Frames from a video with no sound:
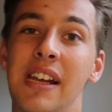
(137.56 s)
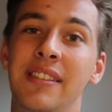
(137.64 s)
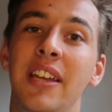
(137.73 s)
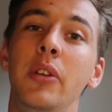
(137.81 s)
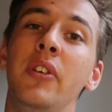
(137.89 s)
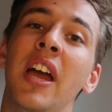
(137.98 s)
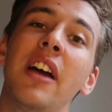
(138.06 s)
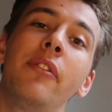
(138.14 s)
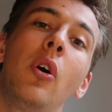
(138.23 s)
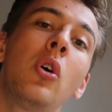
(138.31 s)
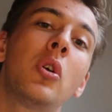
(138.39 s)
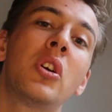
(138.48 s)
And then you
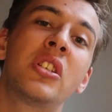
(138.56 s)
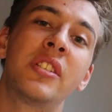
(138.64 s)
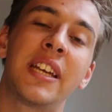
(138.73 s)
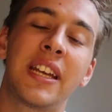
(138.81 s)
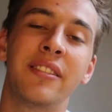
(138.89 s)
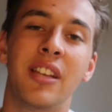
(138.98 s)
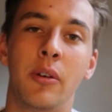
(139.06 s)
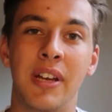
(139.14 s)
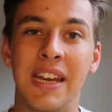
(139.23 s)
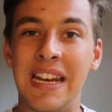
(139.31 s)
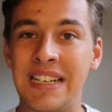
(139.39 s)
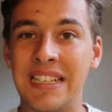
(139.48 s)
have all your
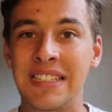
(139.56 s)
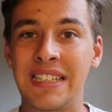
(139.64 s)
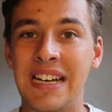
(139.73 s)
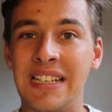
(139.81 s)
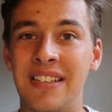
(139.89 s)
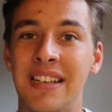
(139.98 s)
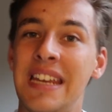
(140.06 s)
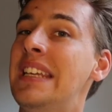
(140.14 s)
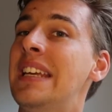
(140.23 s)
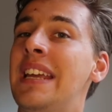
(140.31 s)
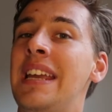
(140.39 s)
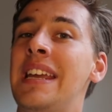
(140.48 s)
secondary exercises,
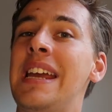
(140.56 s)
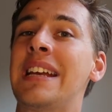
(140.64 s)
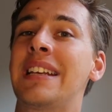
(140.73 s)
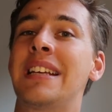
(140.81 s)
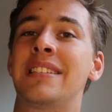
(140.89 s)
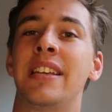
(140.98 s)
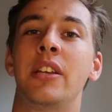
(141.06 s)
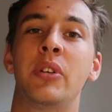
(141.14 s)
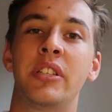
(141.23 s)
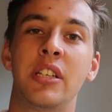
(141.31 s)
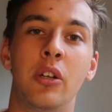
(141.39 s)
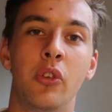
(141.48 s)
aka exercises that you
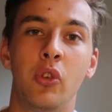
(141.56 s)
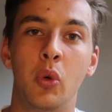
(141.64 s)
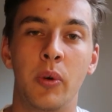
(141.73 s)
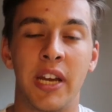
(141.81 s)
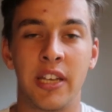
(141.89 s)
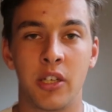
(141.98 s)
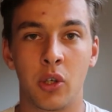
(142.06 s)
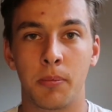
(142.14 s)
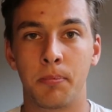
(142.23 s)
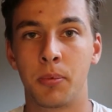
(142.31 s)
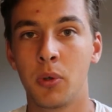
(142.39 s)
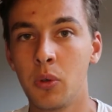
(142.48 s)
still do in your
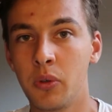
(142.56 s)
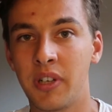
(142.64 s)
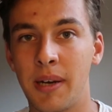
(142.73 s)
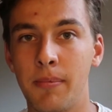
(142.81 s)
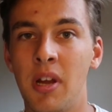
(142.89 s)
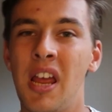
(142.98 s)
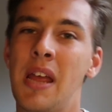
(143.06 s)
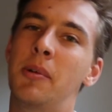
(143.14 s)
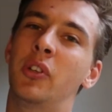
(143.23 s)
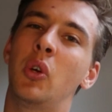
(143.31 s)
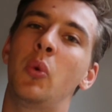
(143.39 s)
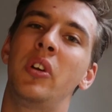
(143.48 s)
program
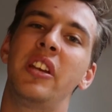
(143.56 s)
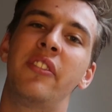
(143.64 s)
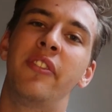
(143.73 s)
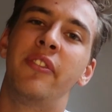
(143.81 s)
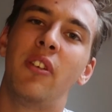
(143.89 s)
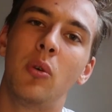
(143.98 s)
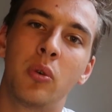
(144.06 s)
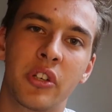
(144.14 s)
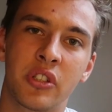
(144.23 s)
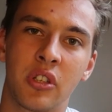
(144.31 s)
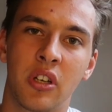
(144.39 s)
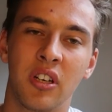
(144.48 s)
but don't really
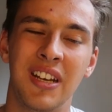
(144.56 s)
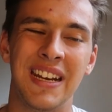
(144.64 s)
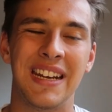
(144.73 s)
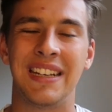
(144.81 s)
focus on.